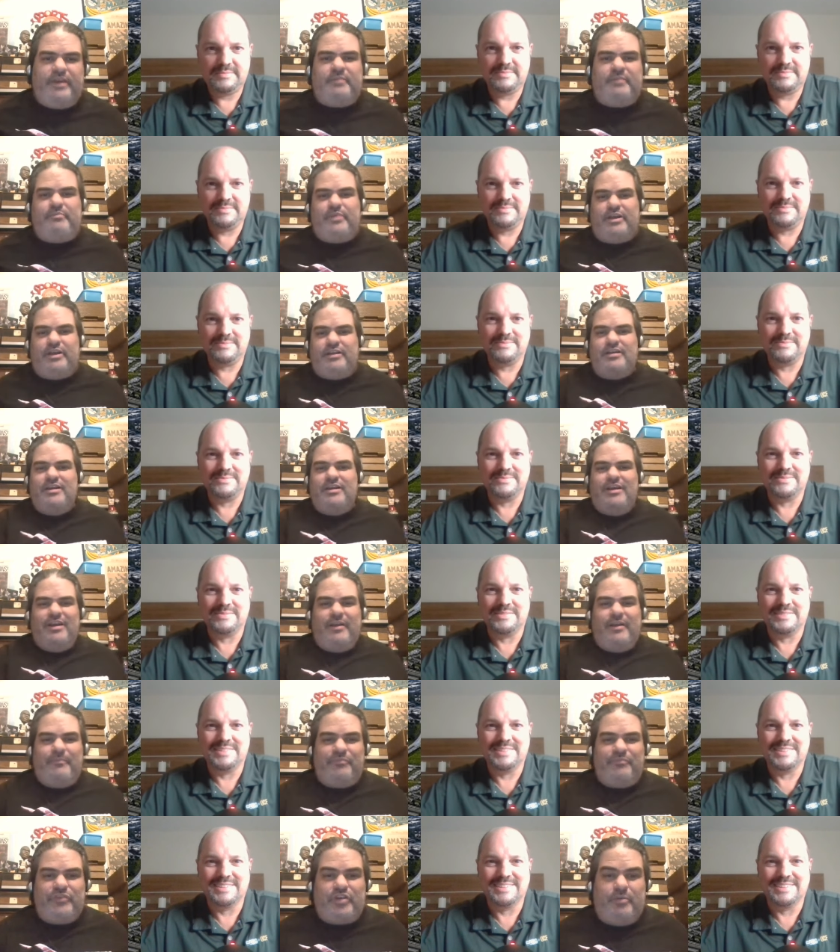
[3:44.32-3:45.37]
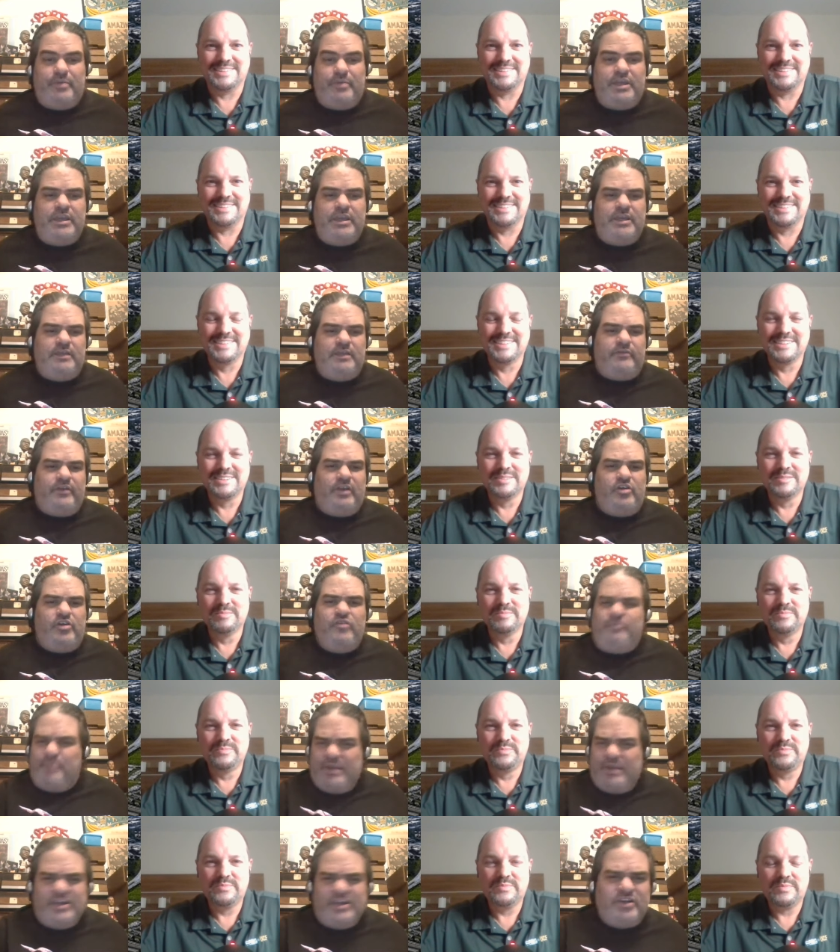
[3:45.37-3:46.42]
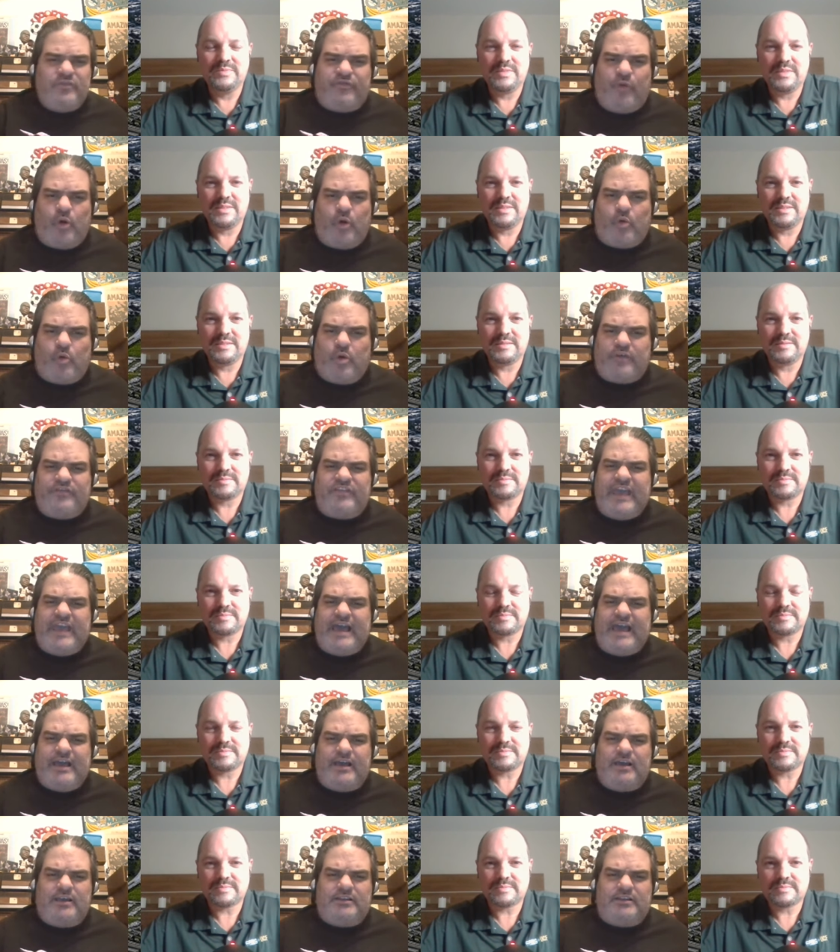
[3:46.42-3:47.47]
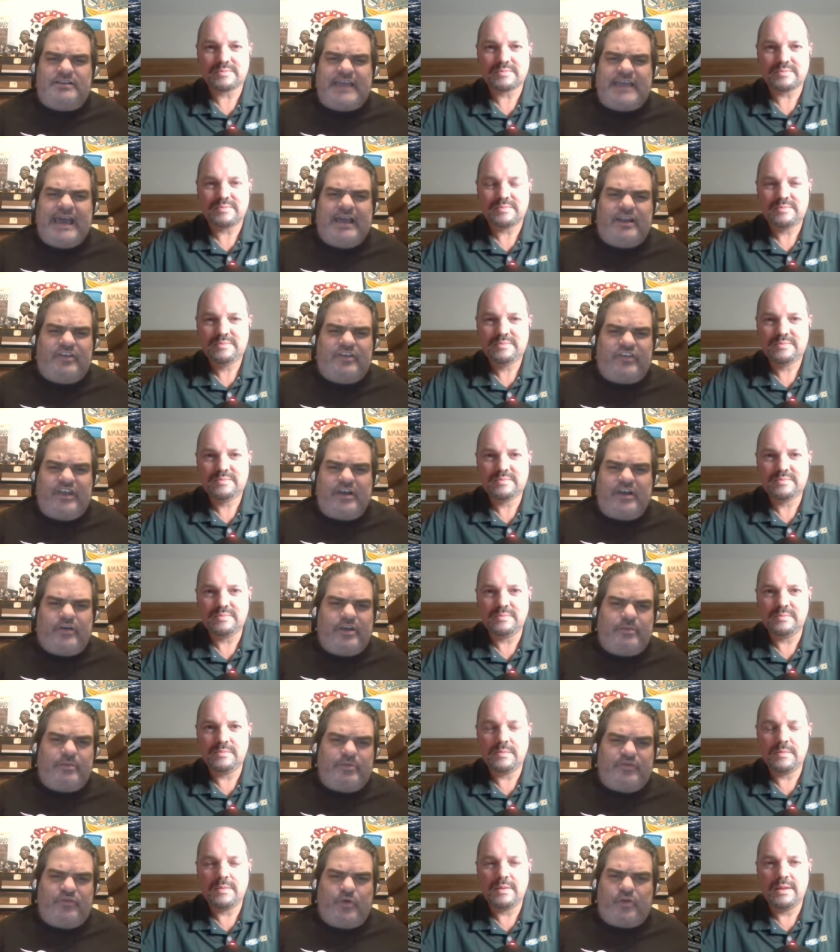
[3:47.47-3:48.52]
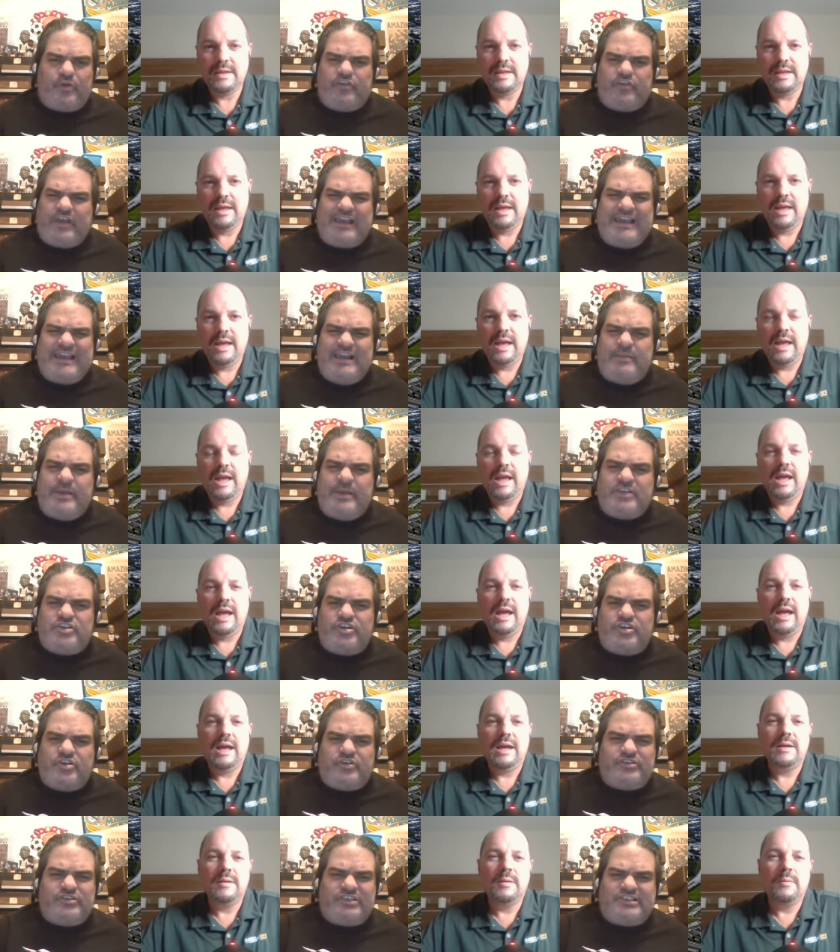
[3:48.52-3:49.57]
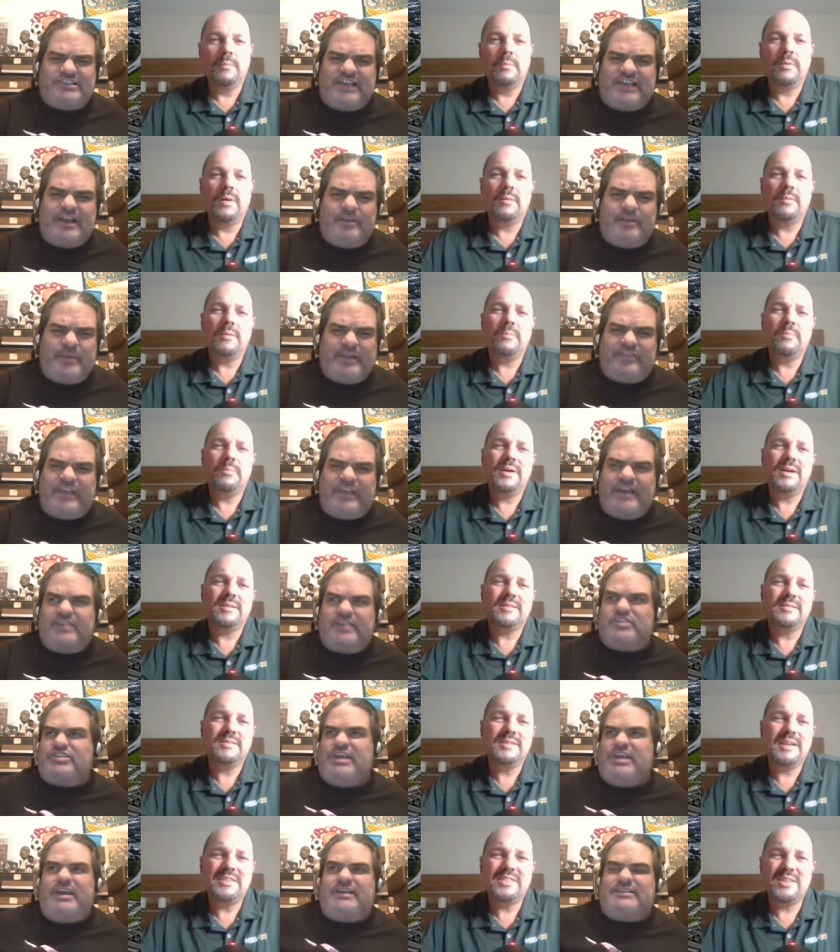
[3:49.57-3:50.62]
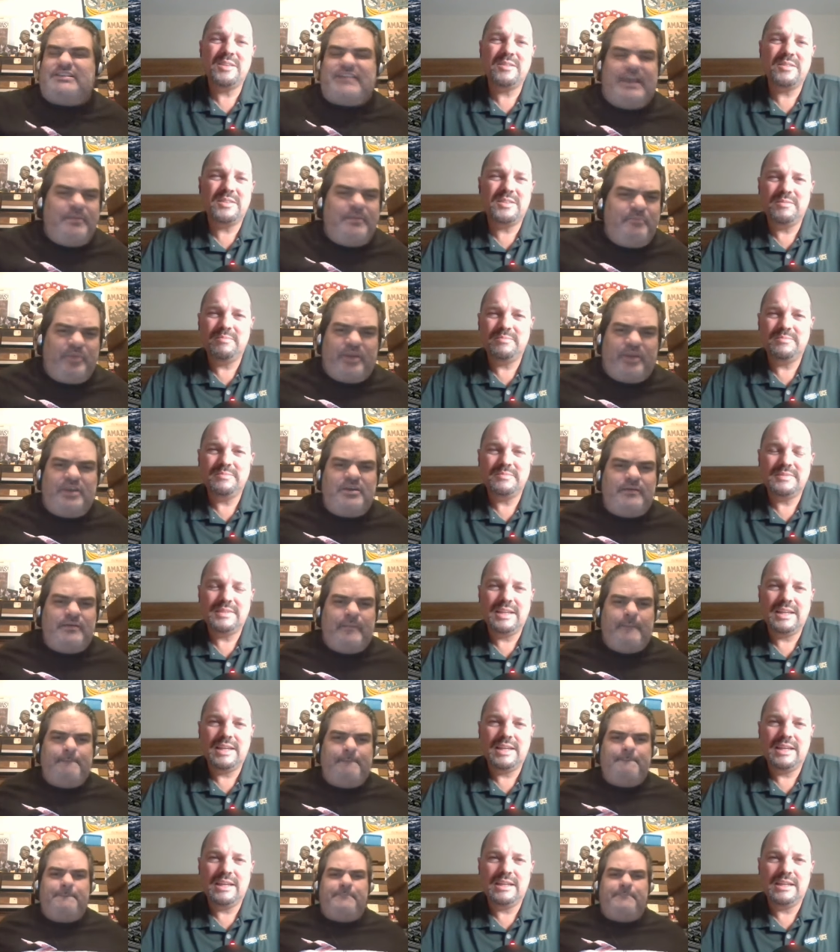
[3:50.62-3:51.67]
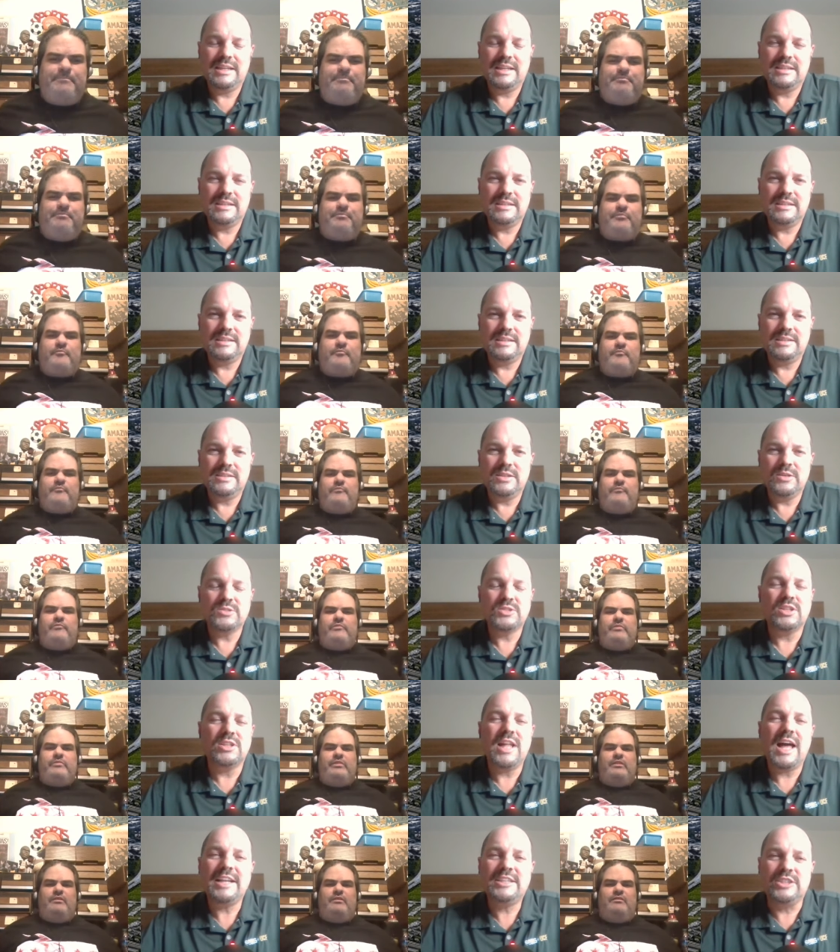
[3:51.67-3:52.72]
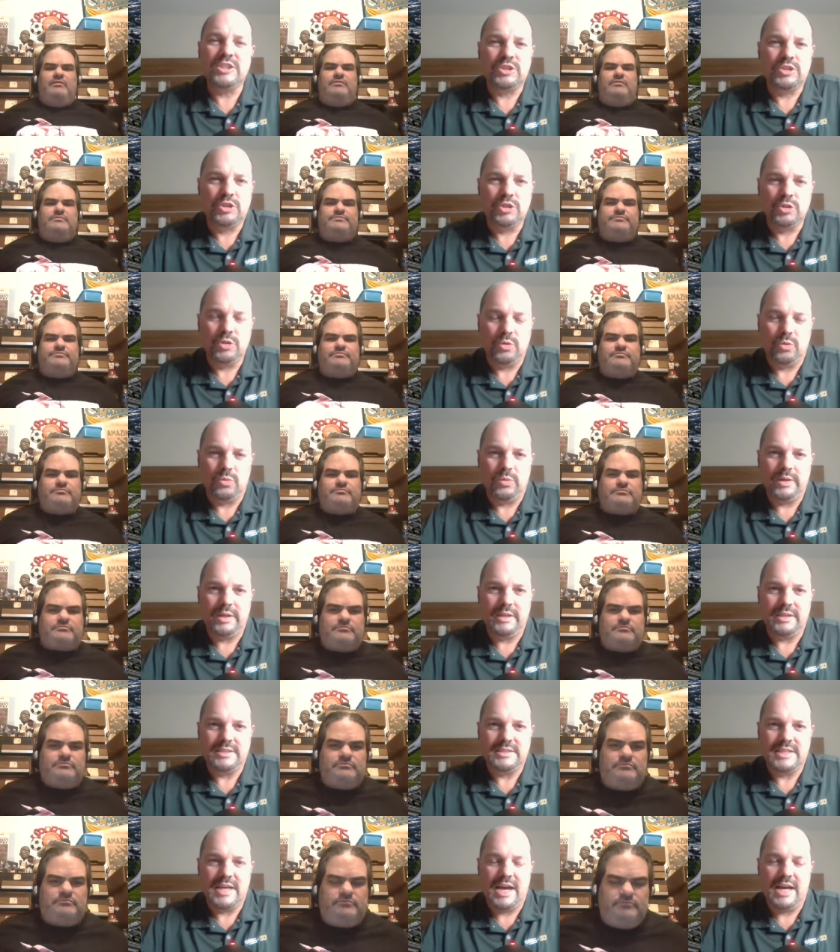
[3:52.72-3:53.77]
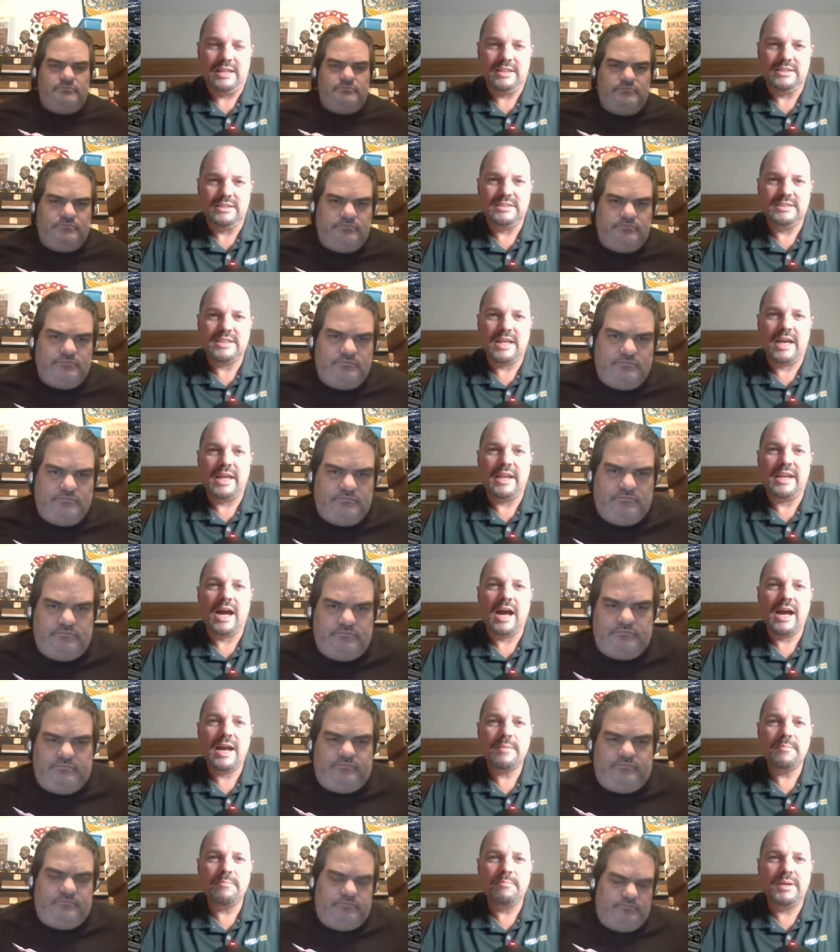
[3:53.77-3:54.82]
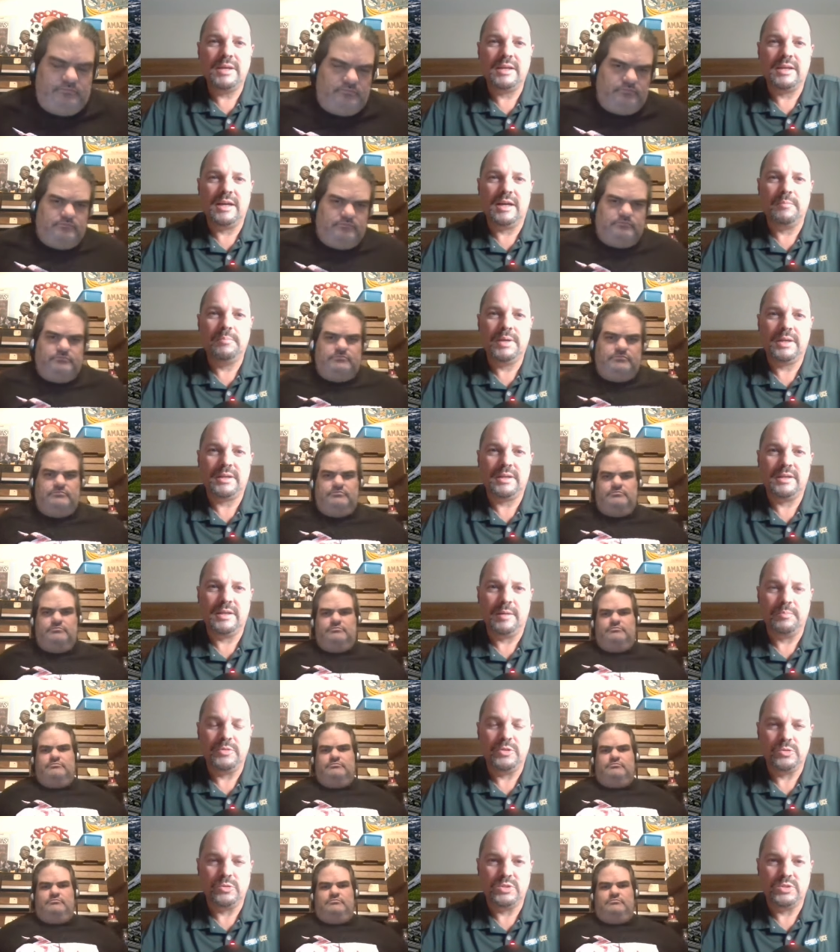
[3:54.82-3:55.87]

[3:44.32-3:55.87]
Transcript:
Speaker 1: bit. But to me, you've been to Fort Worth, Dallas area before, so I can't imagine you're as excited about
Speaker 2: that as, say, on Tempe. There's a lot to do in Dallas, and I'm big on picking up new